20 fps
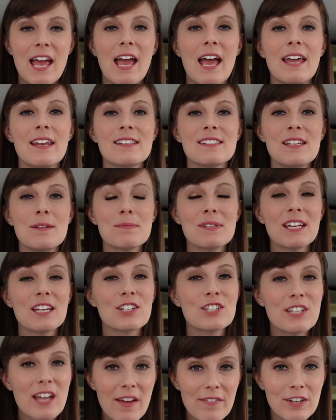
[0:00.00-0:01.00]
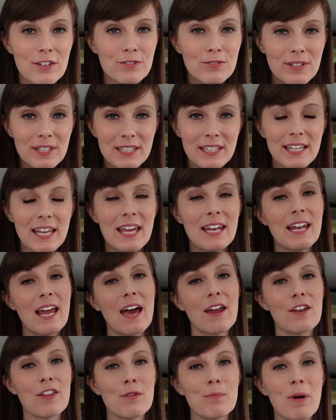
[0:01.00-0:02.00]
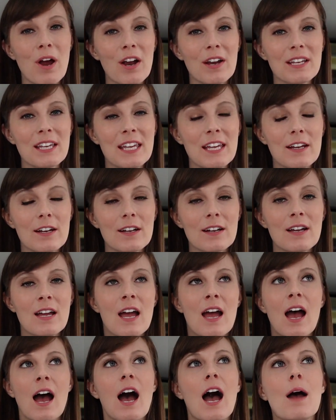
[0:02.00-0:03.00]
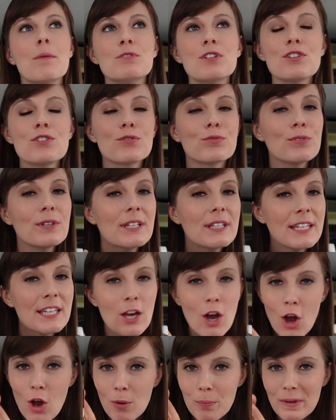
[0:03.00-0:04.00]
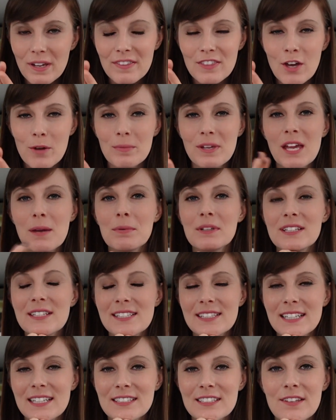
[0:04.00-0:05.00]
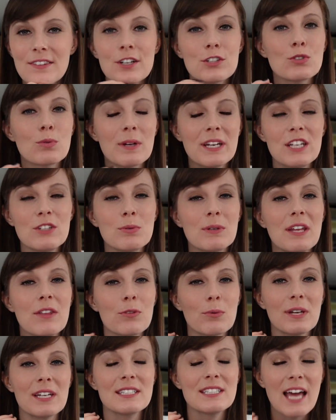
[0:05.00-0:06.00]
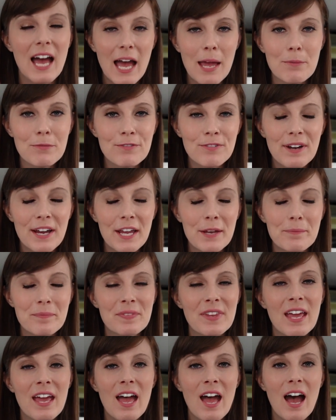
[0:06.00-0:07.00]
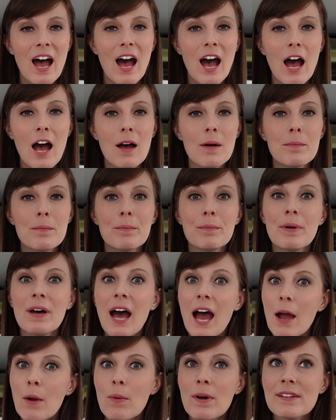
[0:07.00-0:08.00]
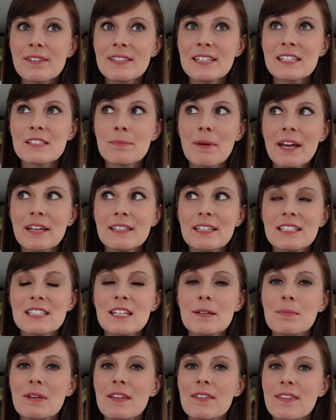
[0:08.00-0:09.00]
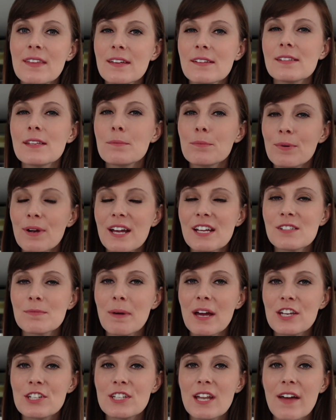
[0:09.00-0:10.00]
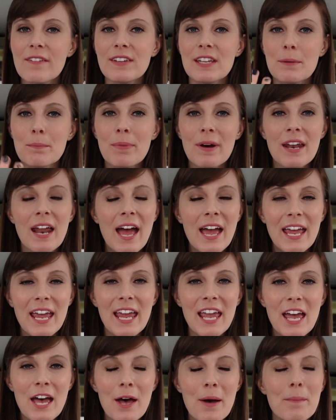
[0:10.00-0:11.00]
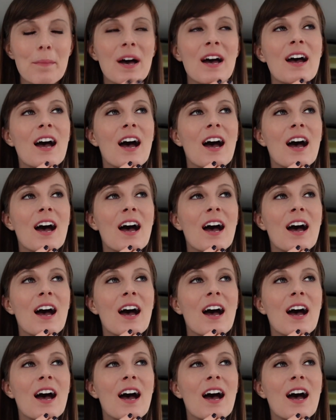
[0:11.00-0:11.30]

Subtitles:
And it seems like Chevy really hit it out of the park here. I'm just really hoping they'll be able to stick to their 2023 time frame. But I wasn't expecting to be this impressed by Chevy, but I am.